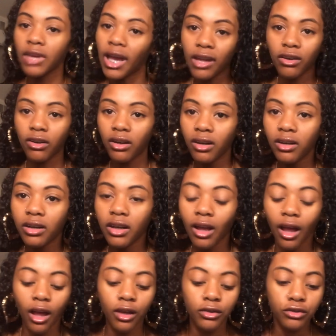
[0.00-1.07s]
at all
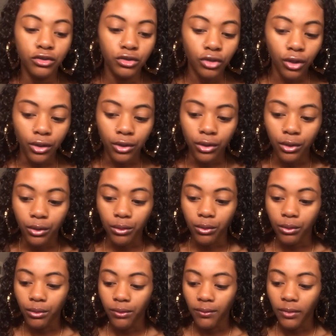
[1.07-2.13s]
so
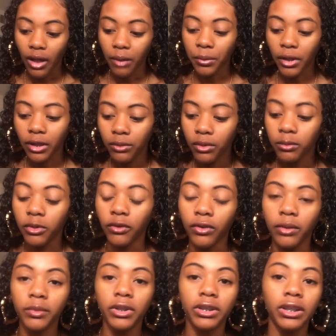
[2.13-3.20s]
I probably won't be
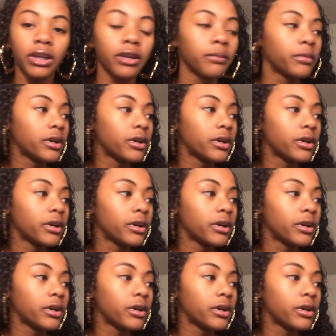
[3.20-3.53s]
filming in there